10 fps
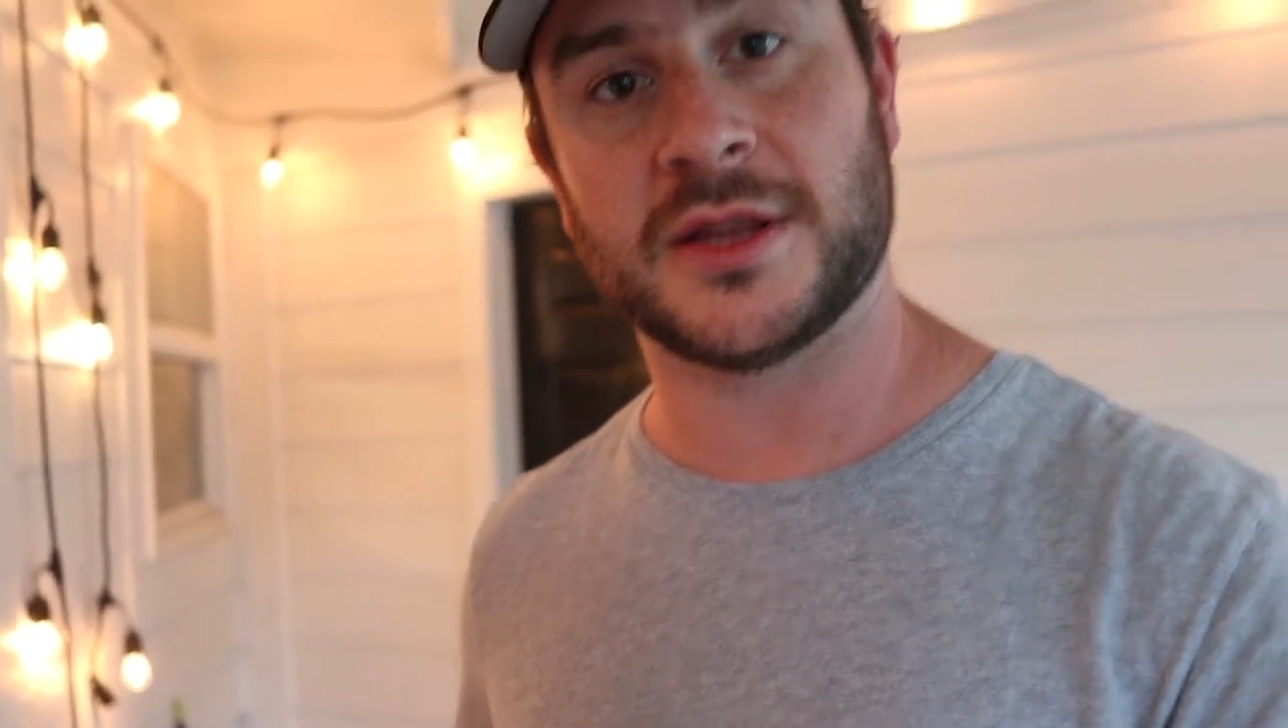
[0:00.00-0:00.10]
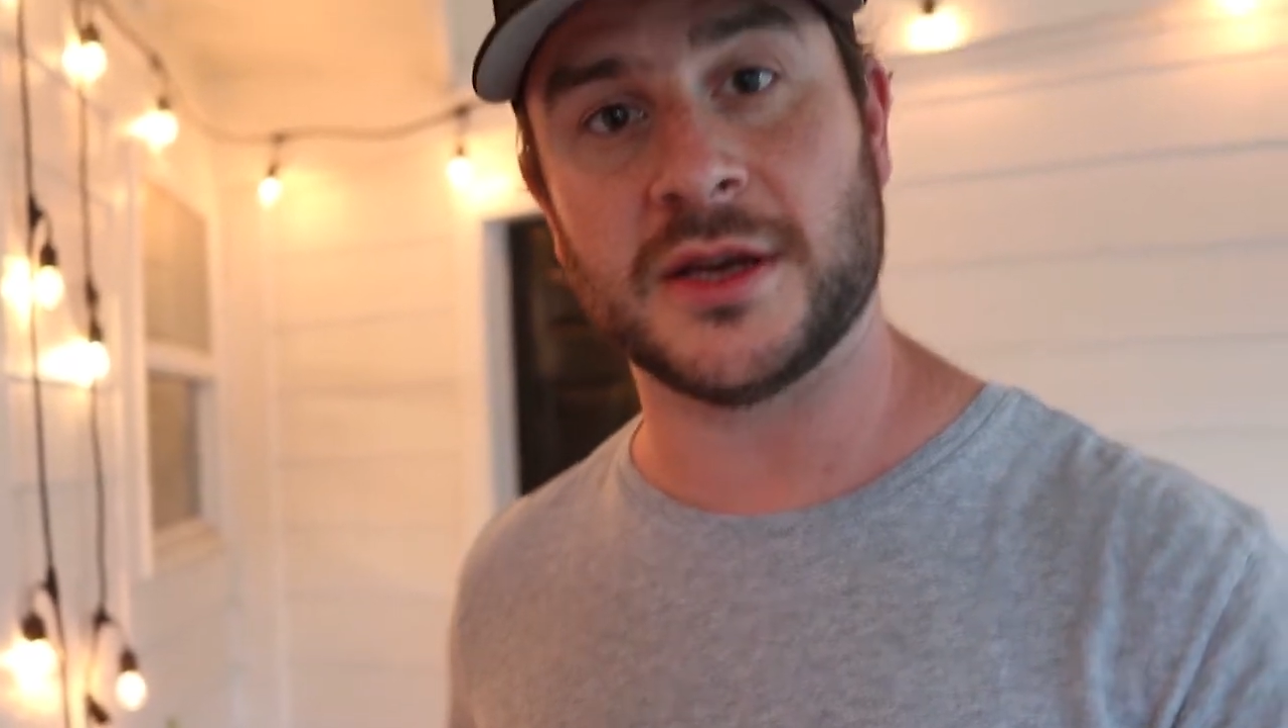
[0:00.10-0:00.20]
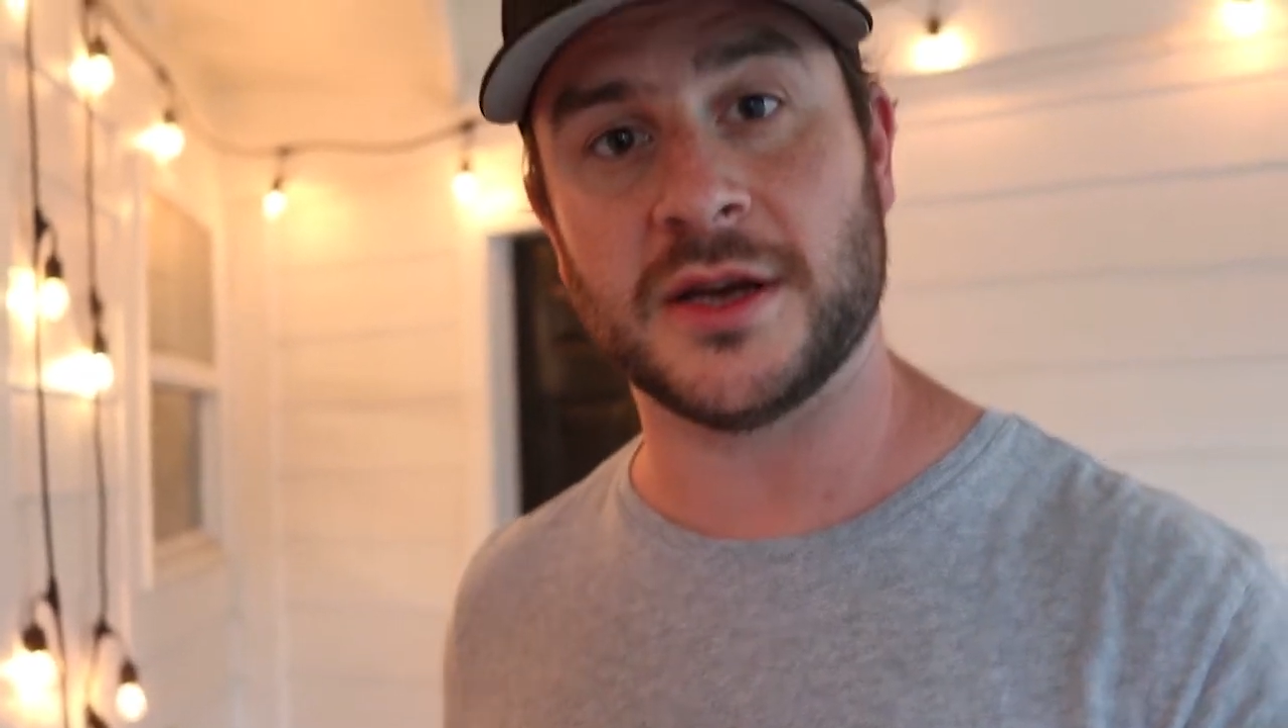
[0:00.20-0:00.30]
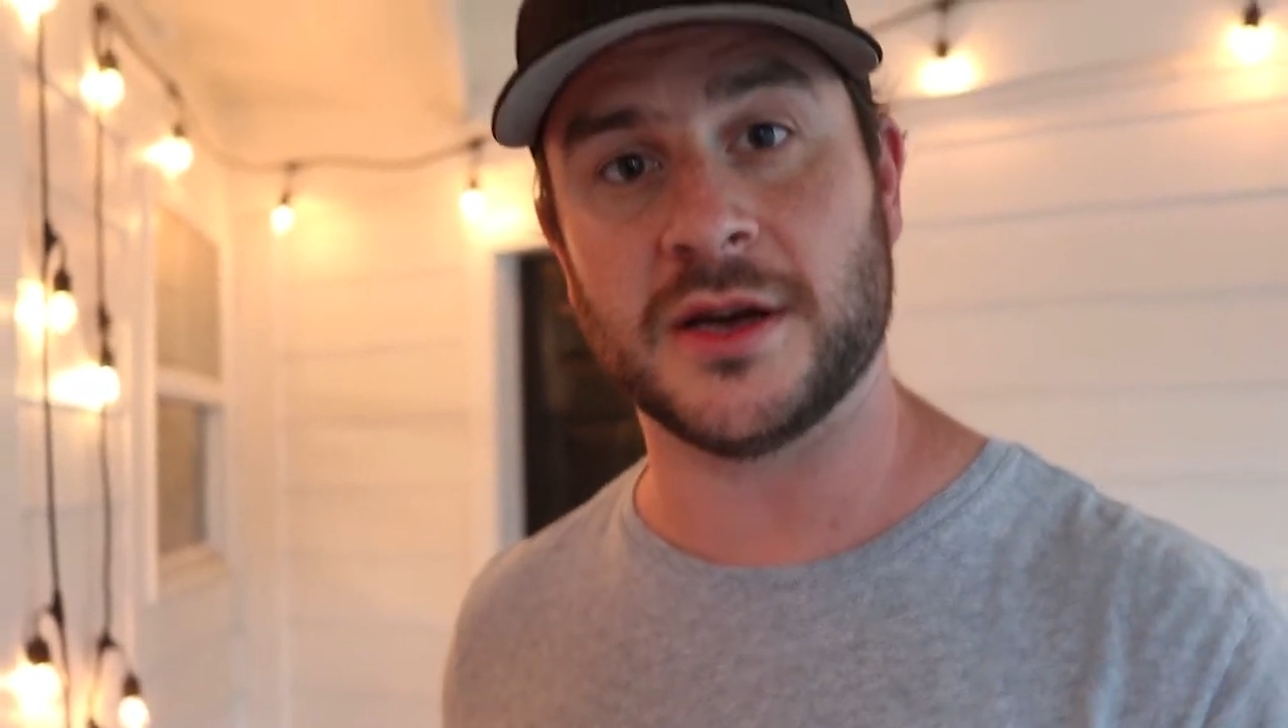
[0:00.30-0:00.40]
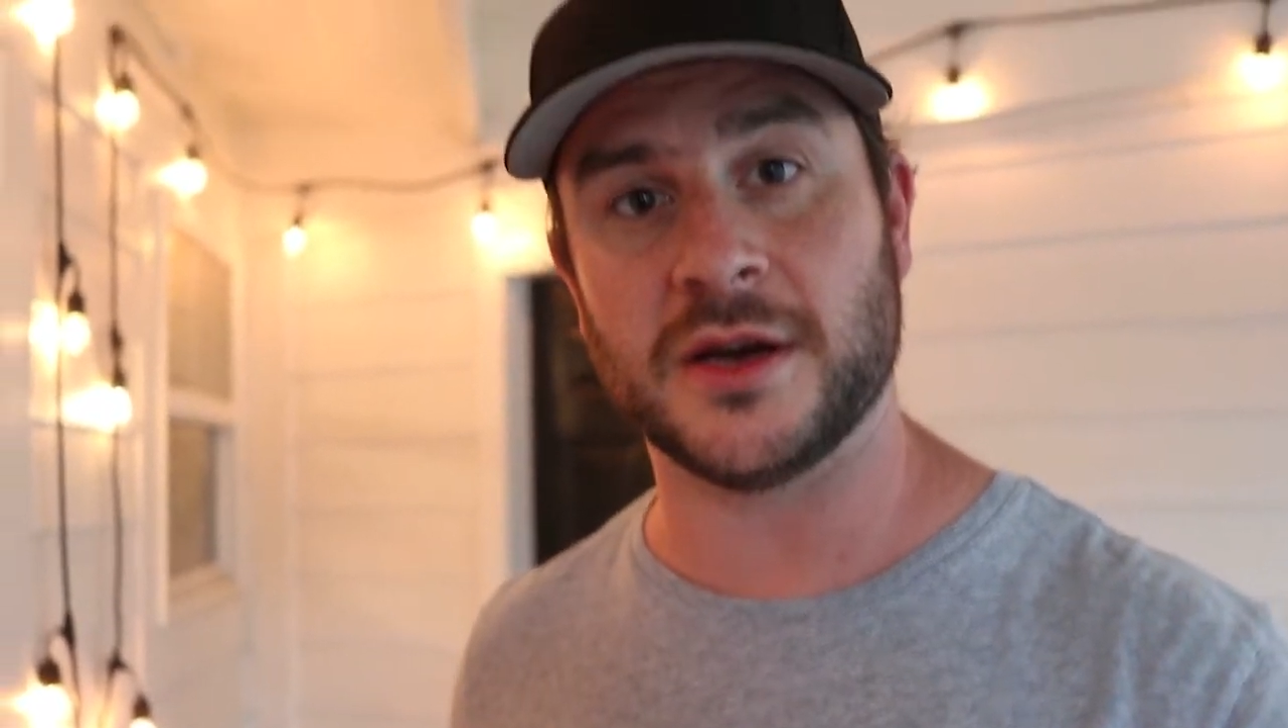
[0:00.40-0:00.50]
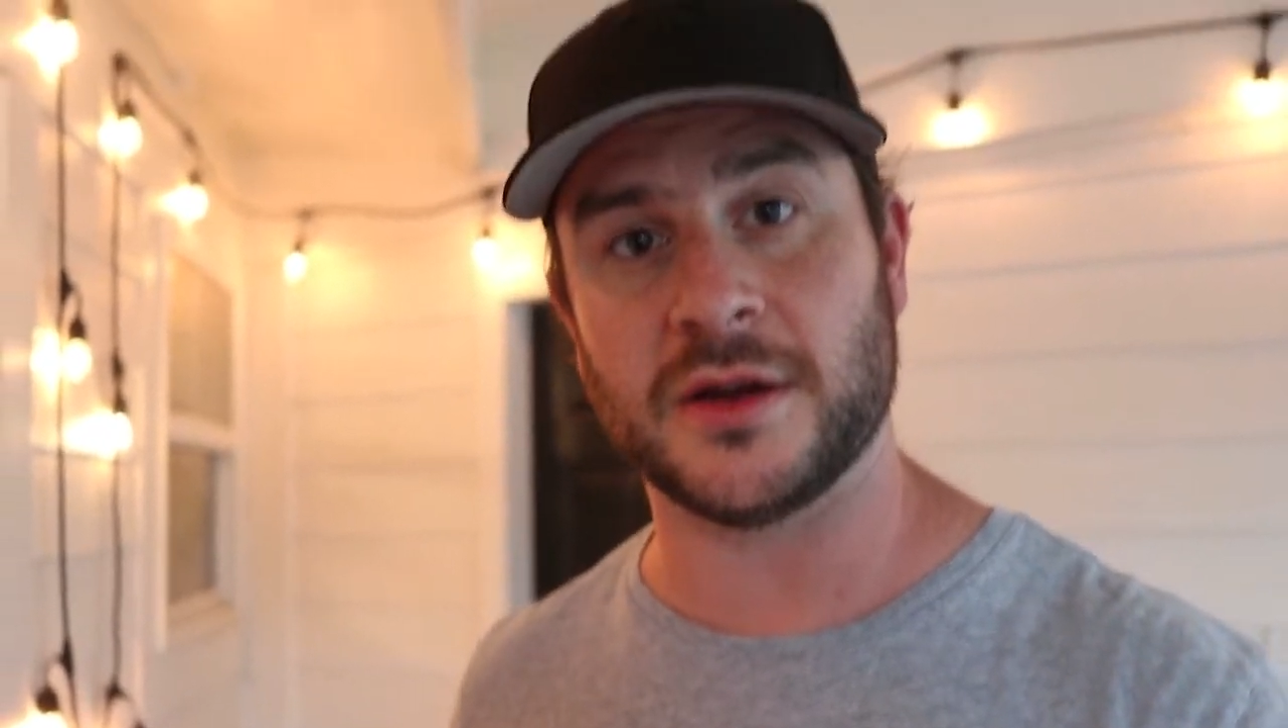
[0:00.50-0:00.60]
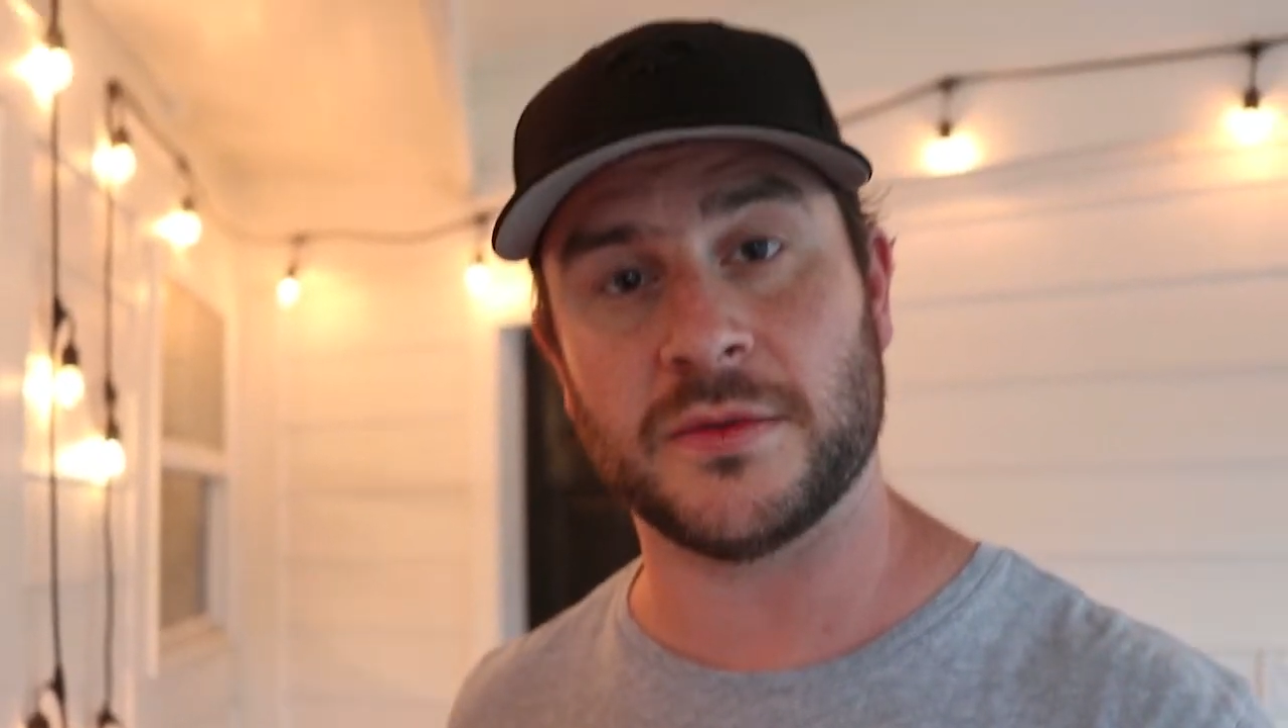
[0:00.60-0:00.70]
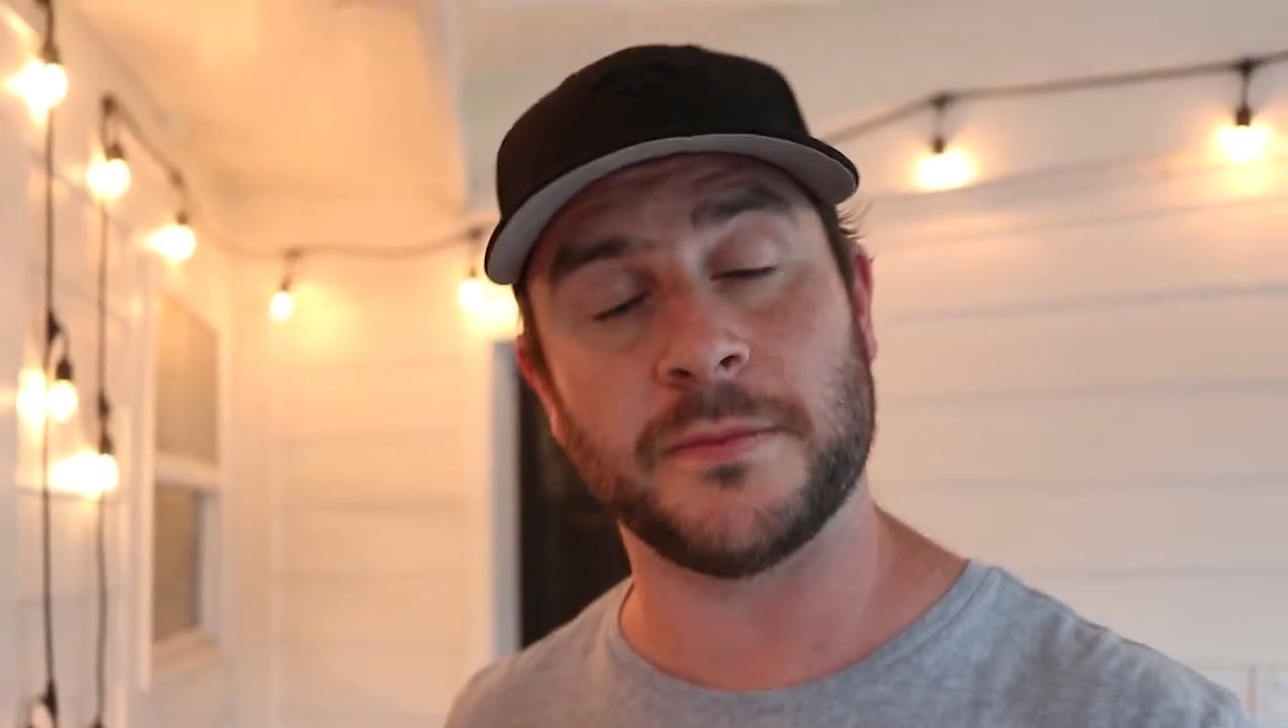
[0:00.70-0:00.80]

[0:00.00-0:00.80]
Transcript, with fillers: the